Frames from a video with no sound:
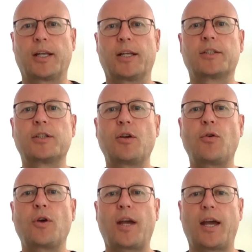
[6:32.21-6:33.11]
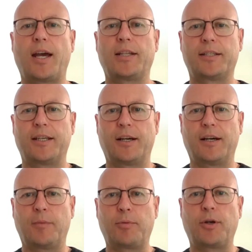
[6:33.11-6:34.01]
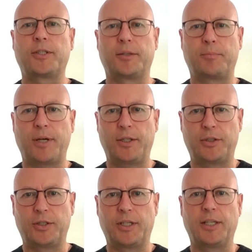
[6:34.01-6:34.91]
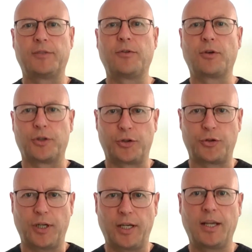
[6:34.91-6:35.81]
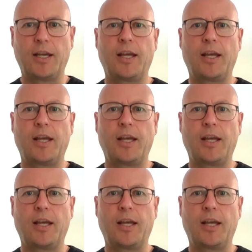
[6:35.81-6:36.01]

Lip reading: And as long as participation is voluntary,